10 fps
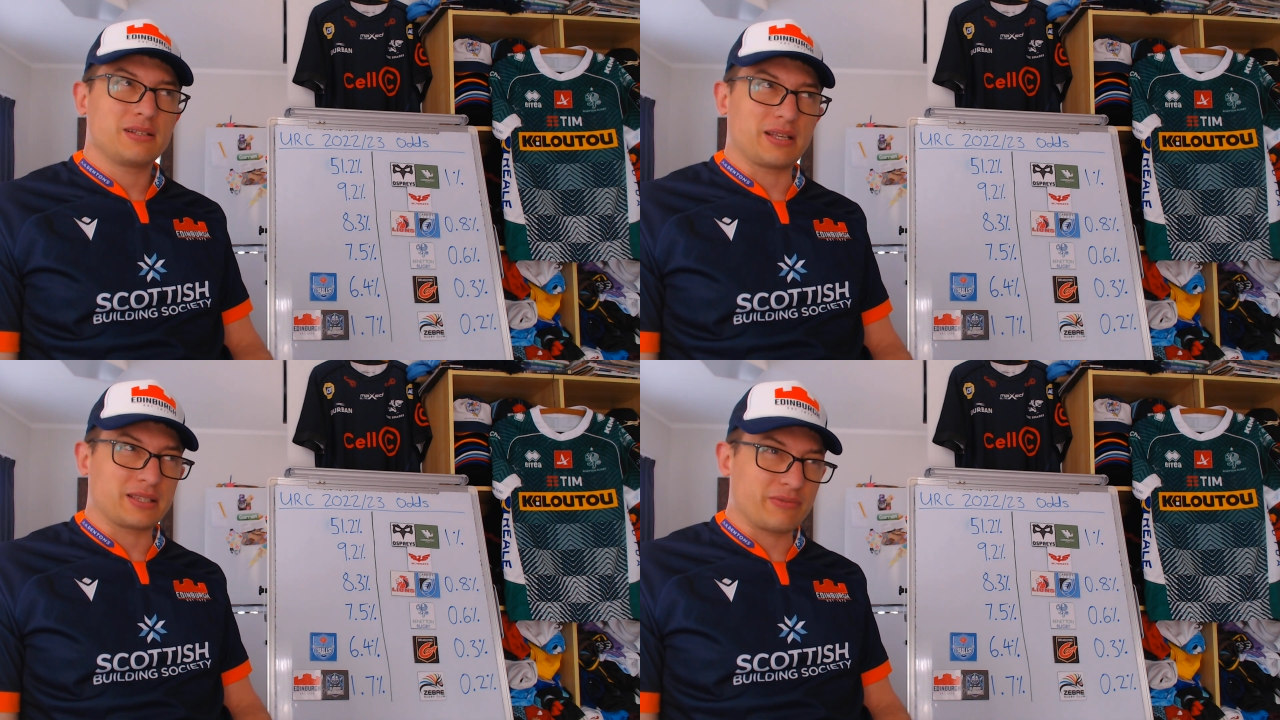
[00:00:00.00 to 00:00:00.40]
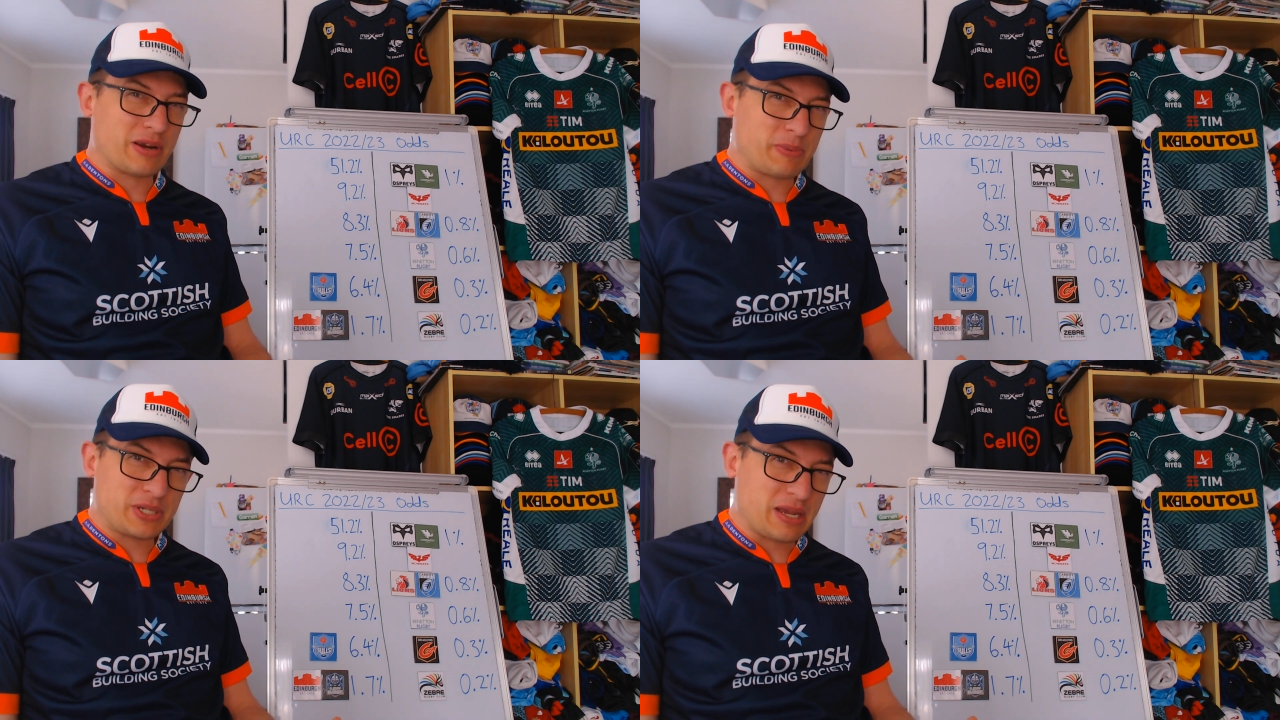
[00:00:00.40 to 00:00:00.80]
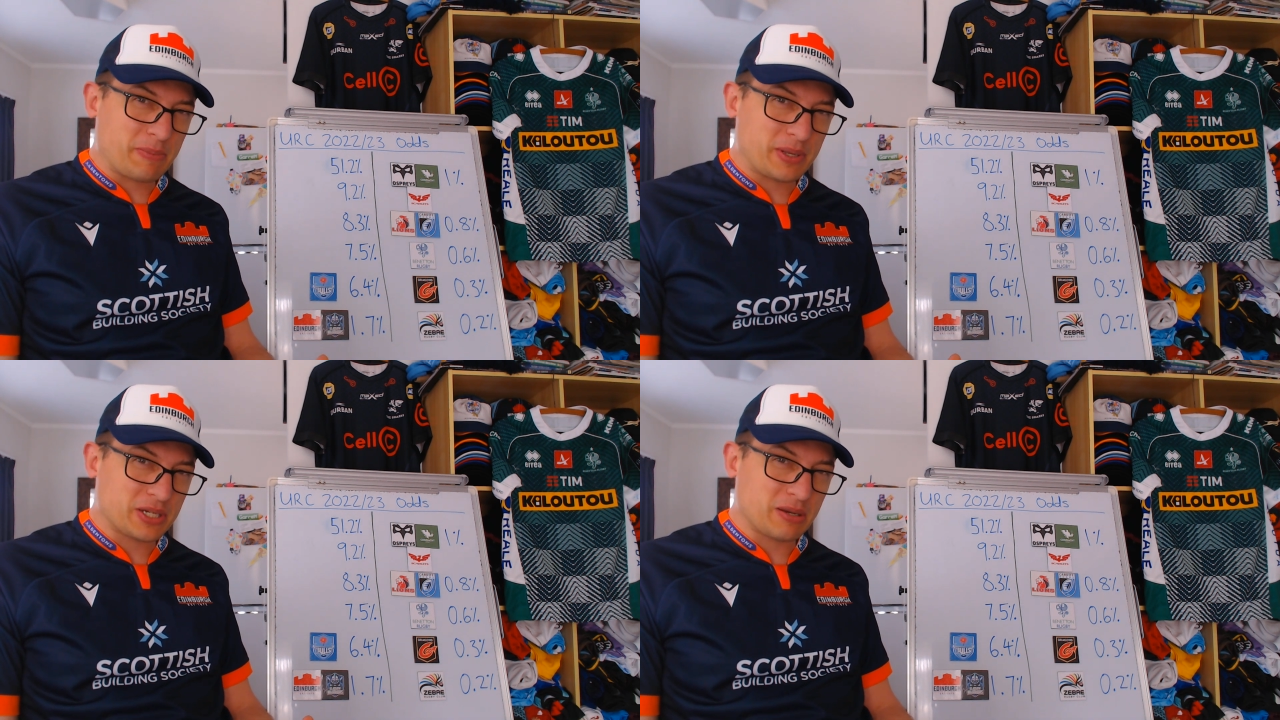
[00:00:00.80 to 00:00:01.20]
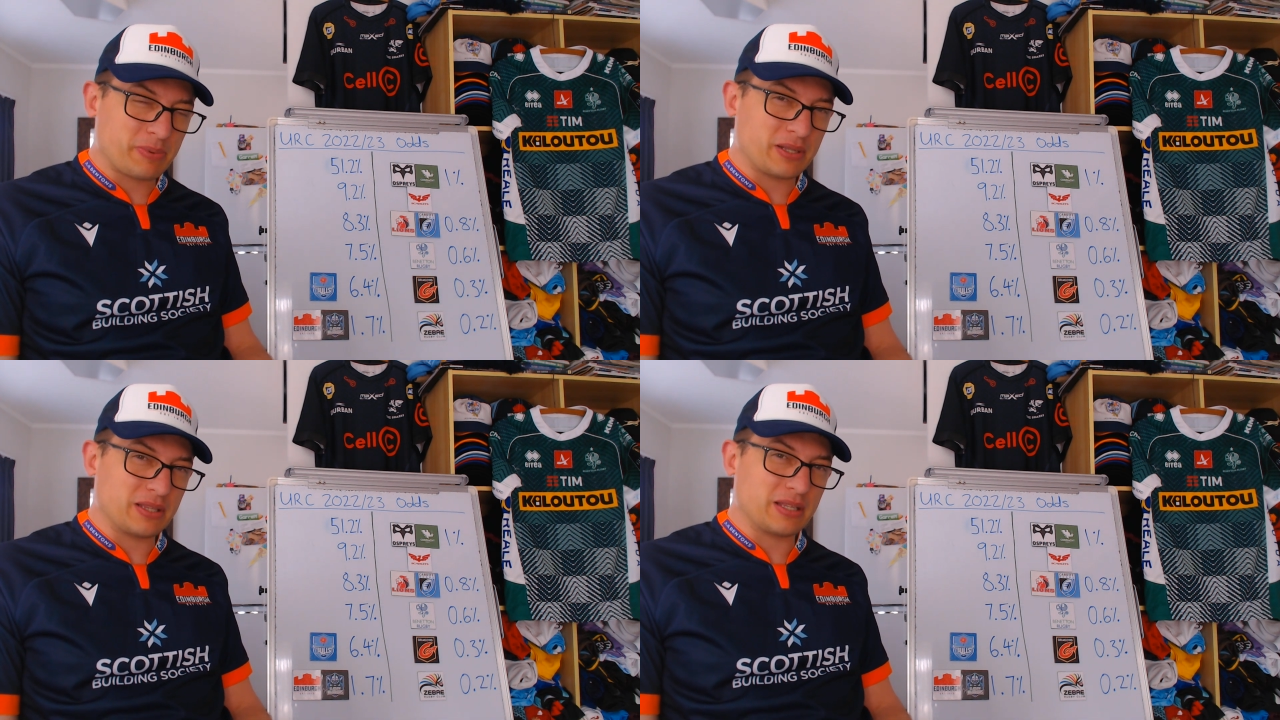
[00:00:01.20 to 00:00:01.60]
like the Rugby
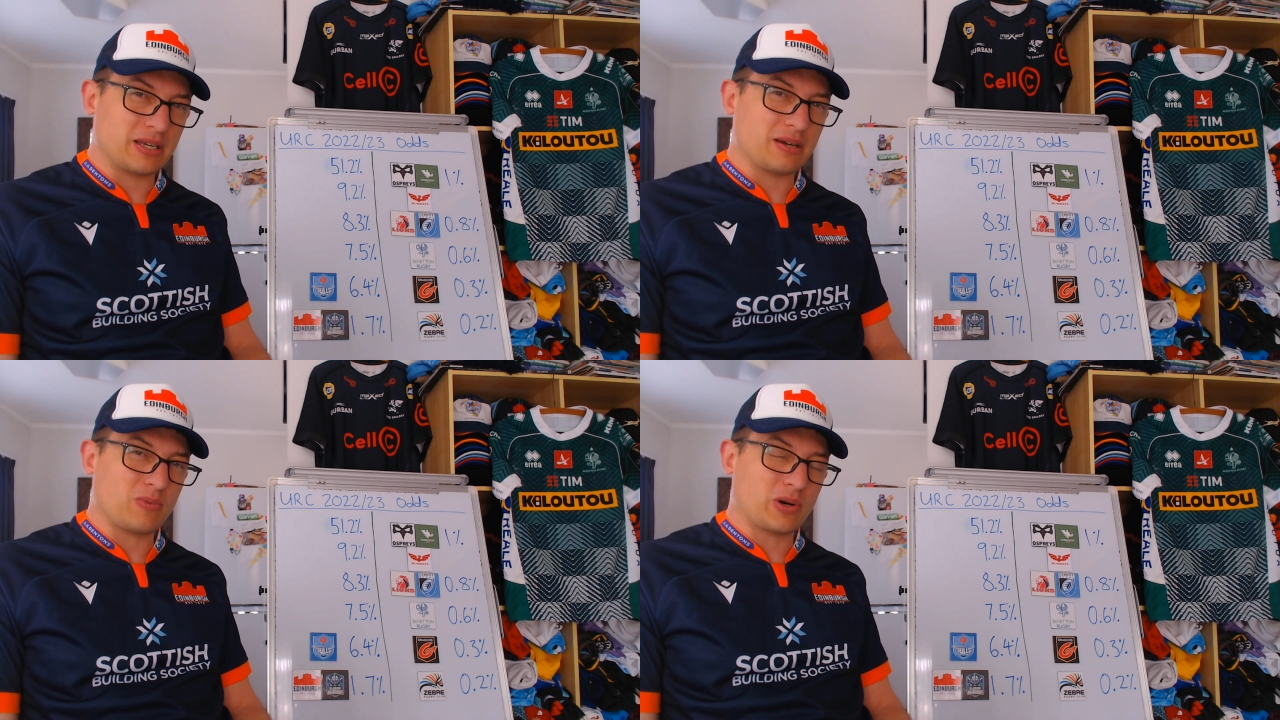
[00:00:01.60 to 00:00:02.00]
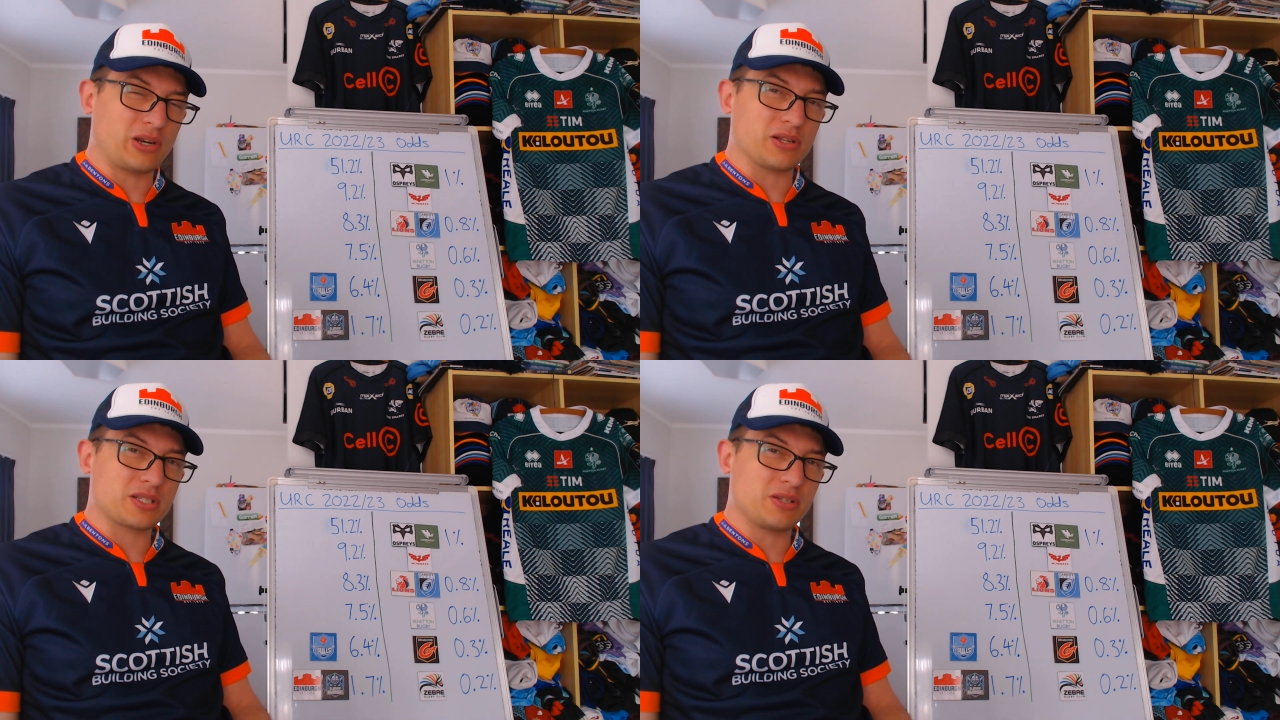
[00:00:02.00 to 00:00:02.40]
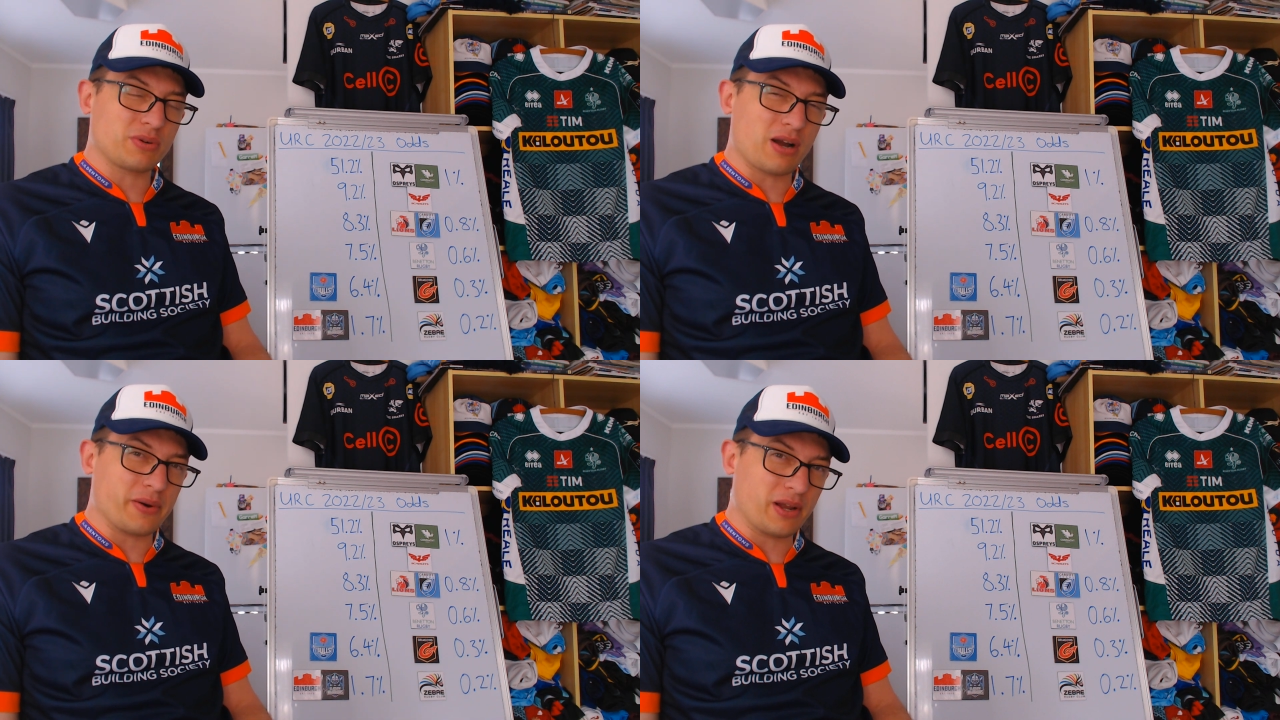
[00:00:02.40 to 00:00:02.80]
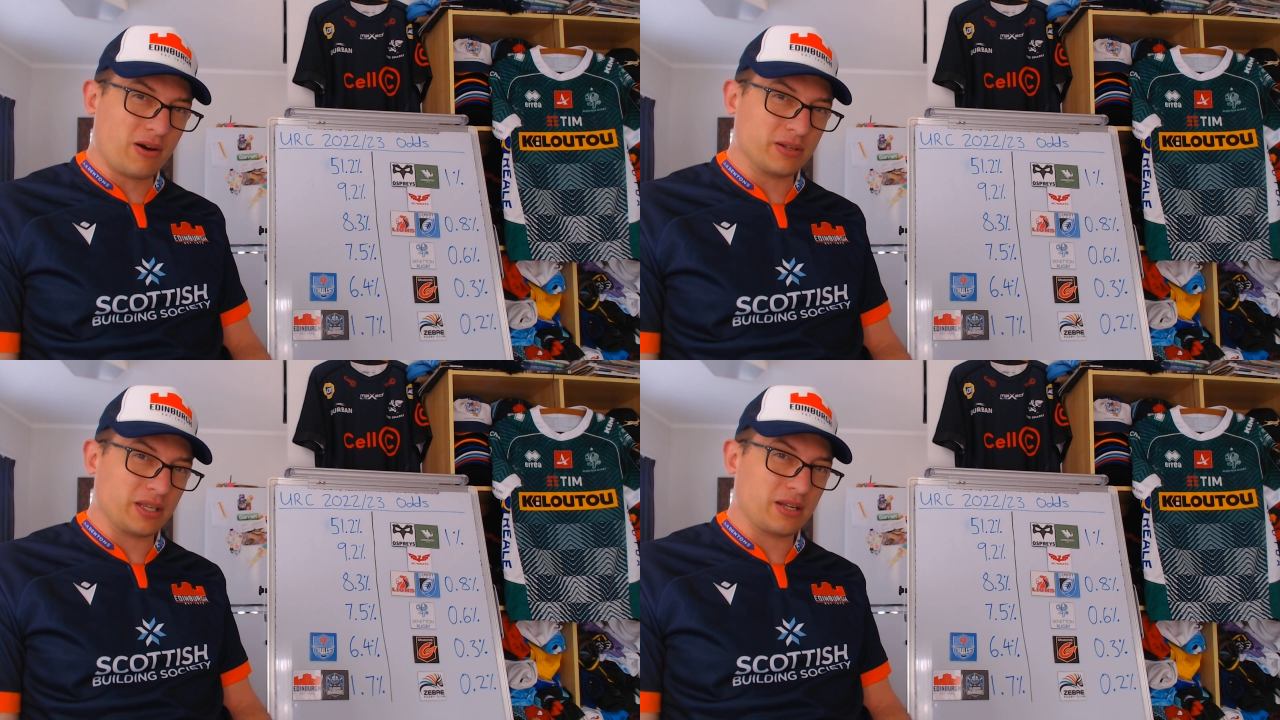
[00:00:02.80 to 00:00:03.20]
Championship and uh, whatnot still going on.